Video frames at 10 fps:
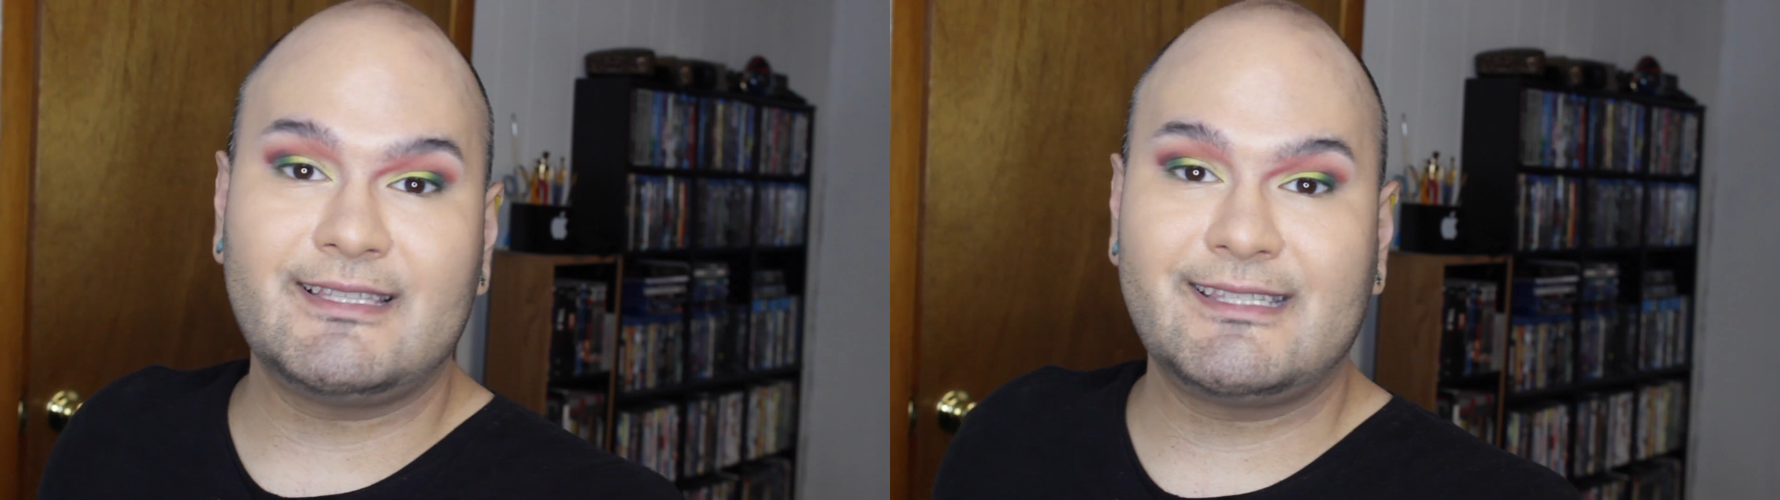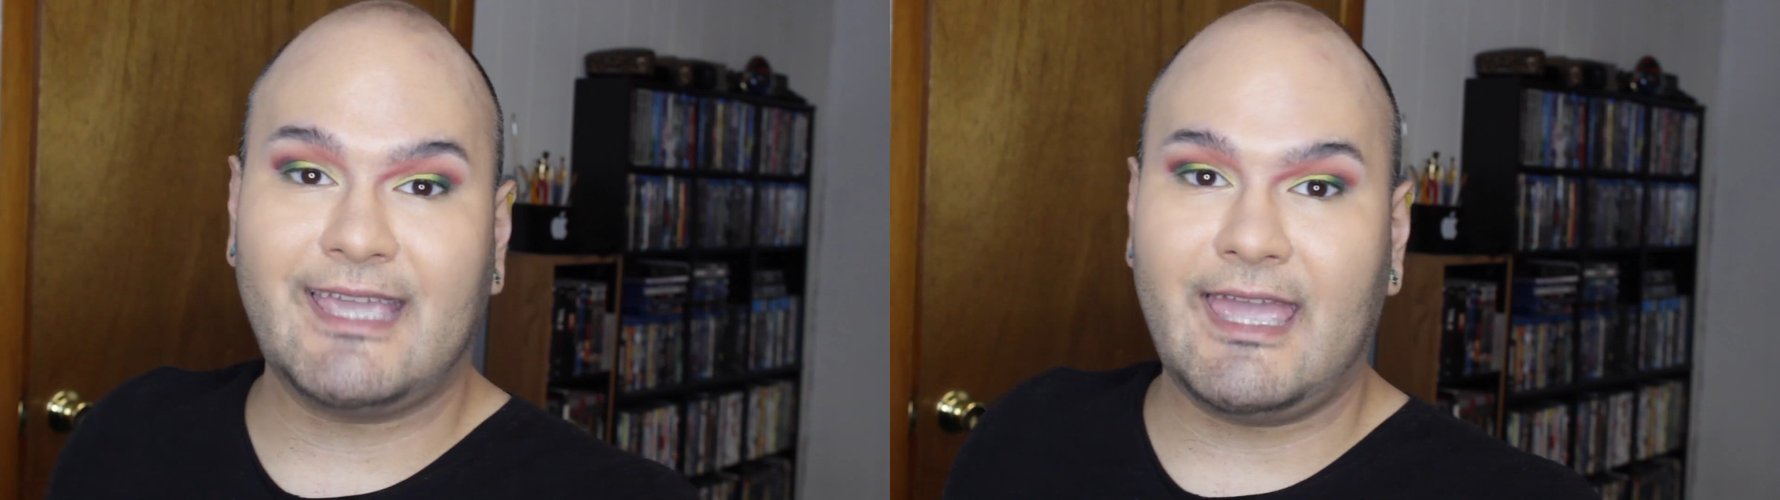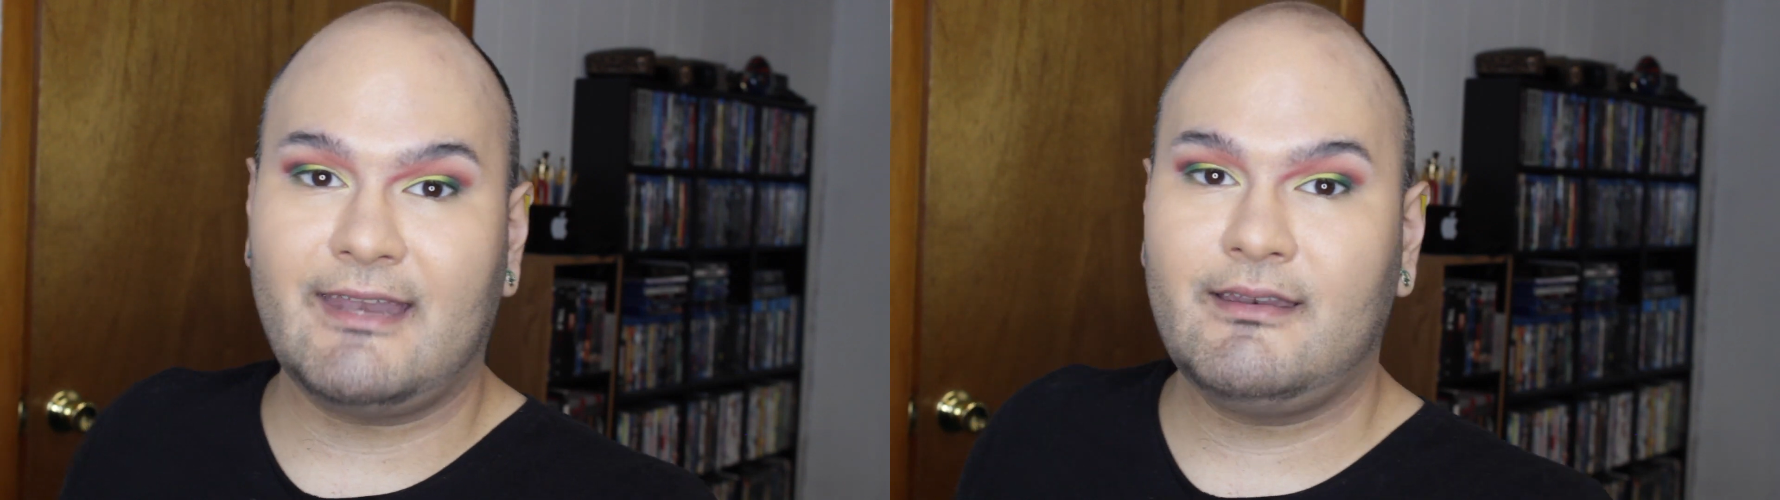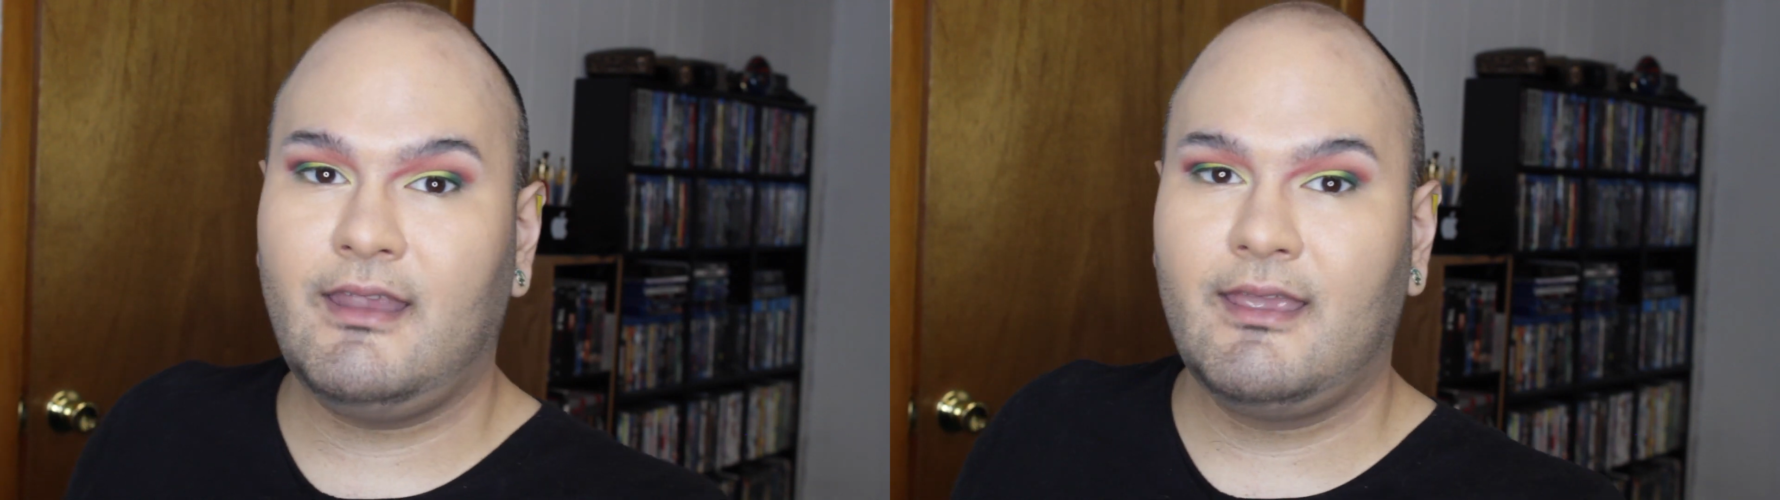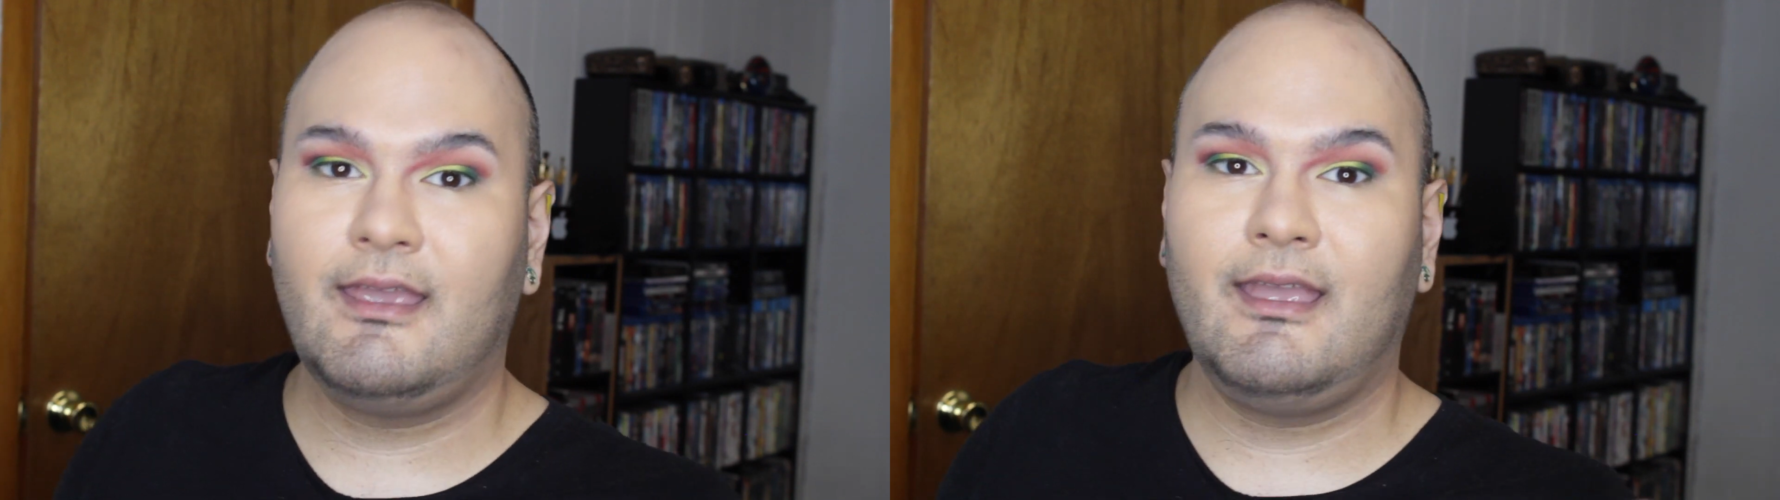skin,
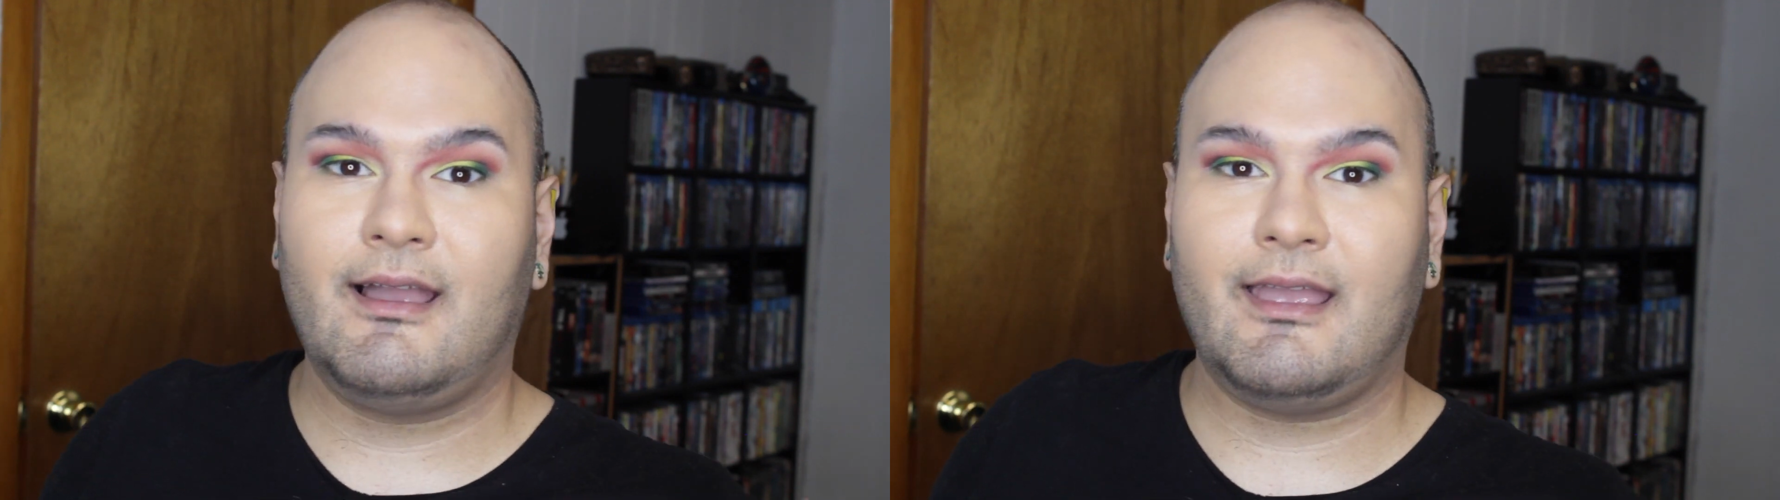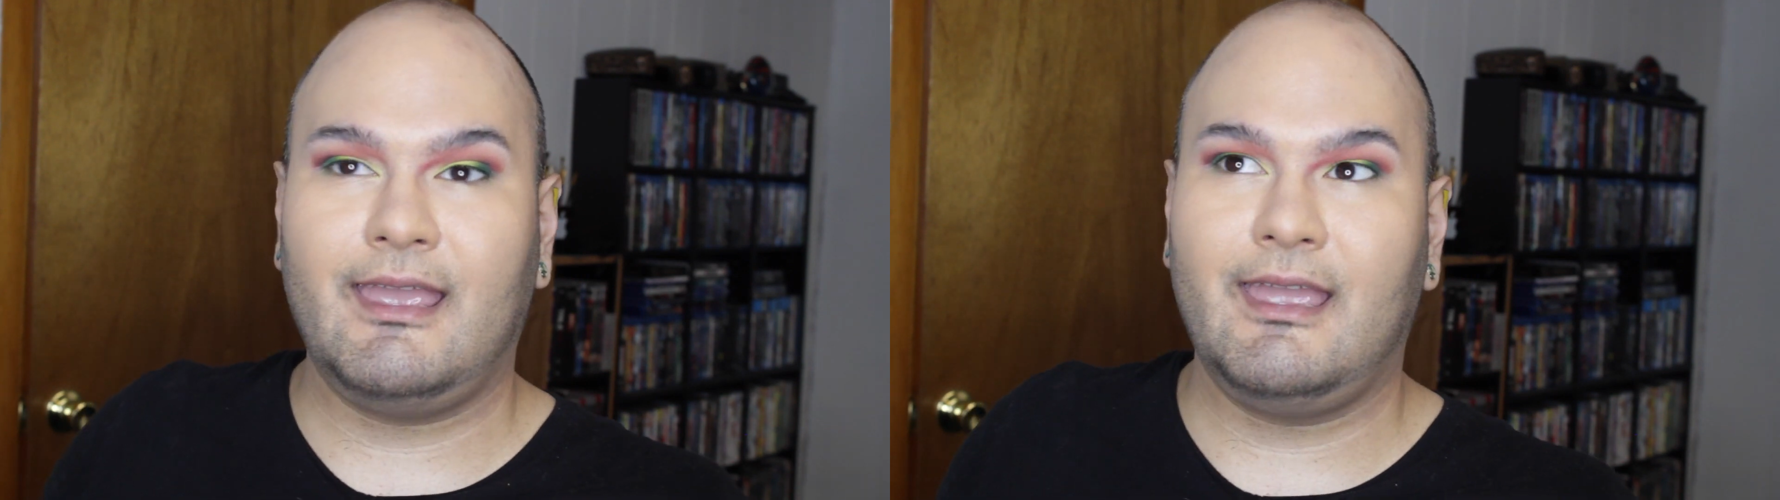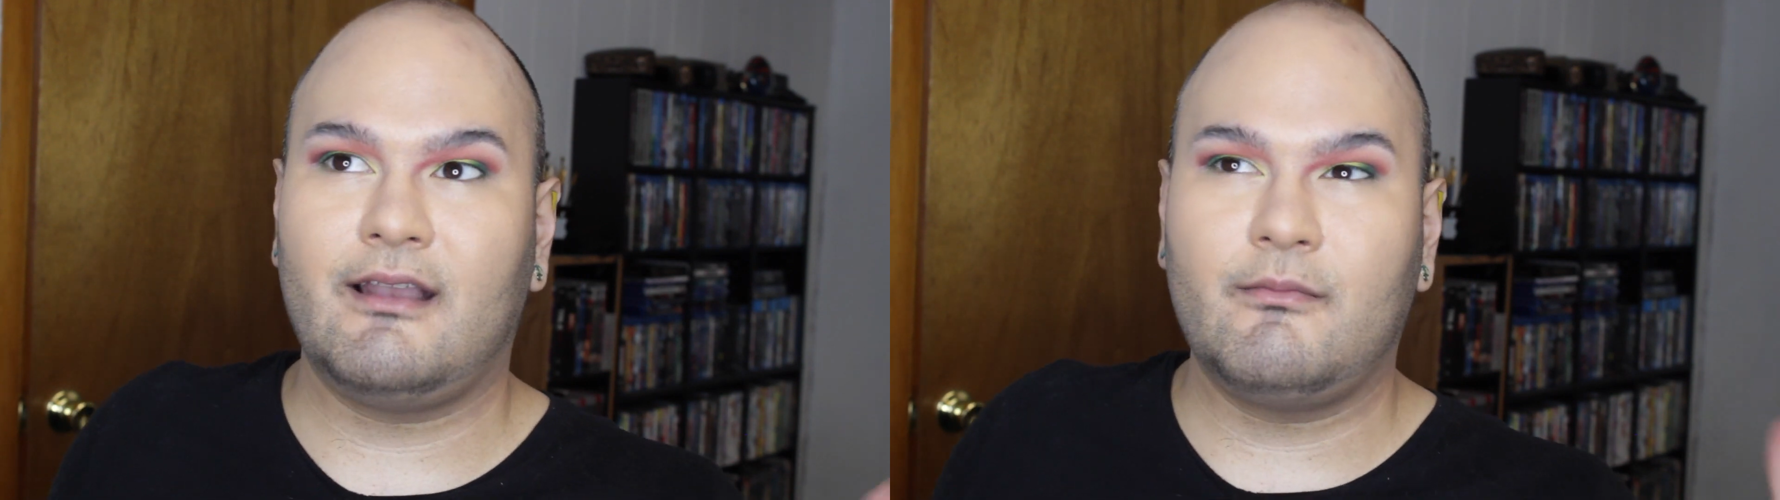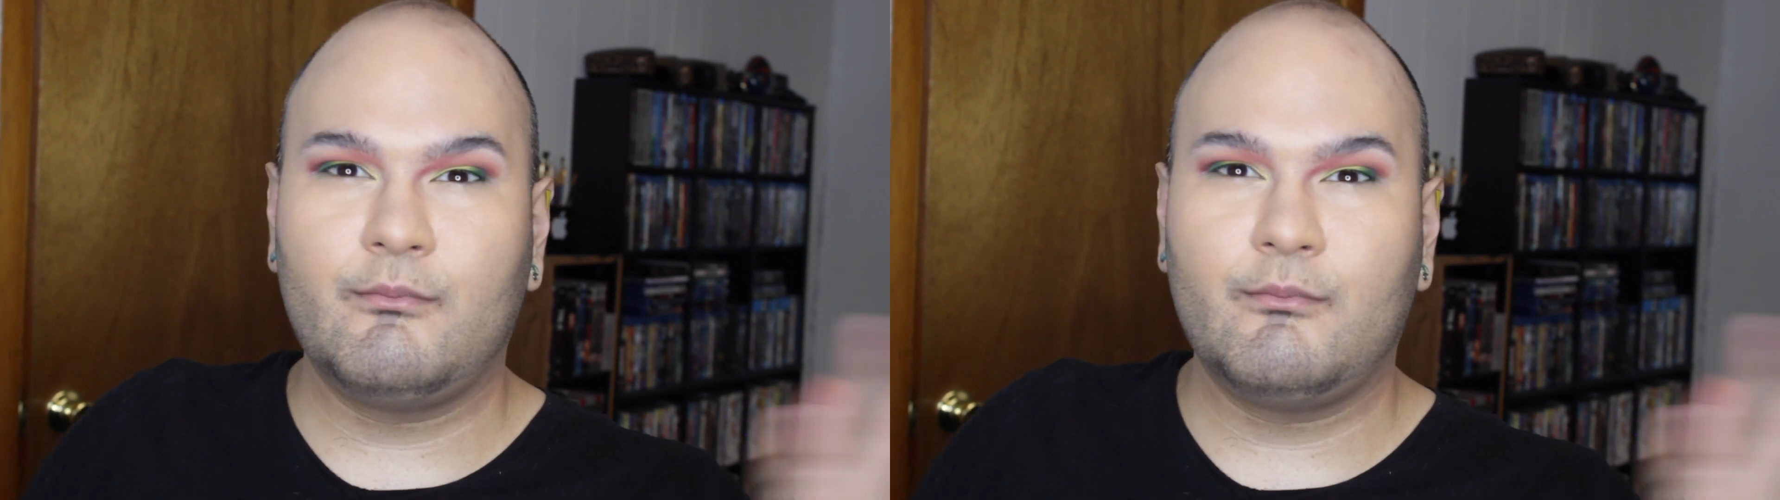it